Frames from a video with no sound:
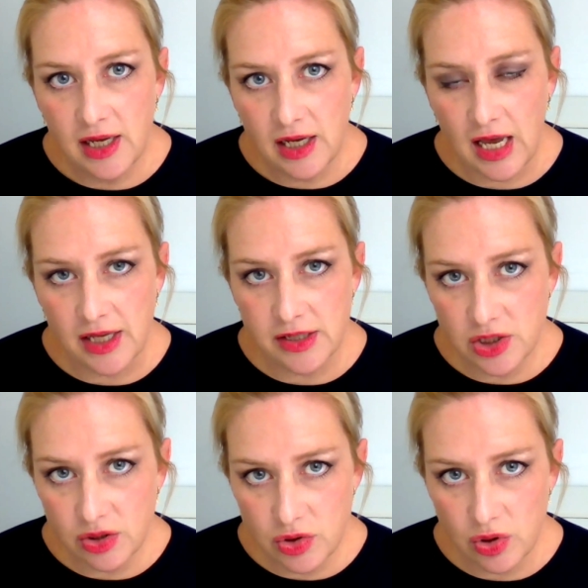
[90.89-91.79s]
uh,
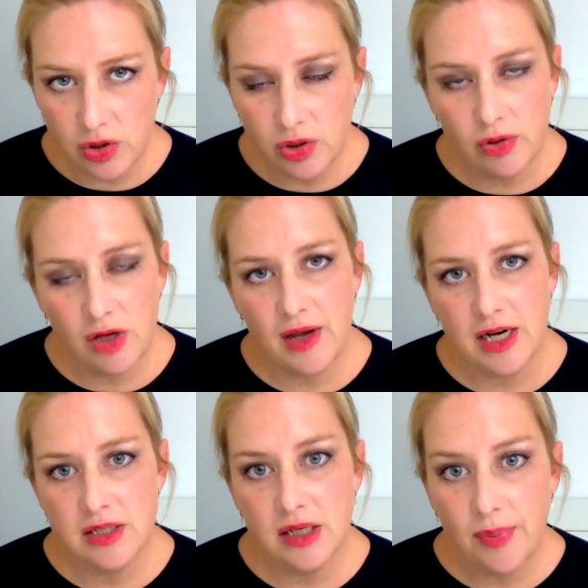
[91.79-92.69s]
children who have
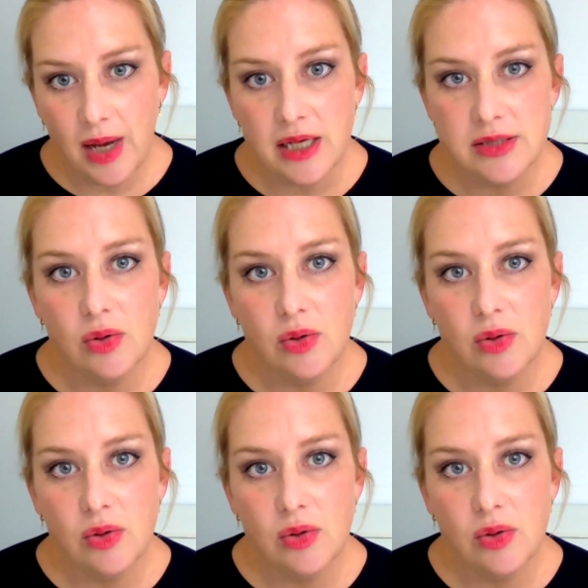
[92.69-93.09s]
actually passed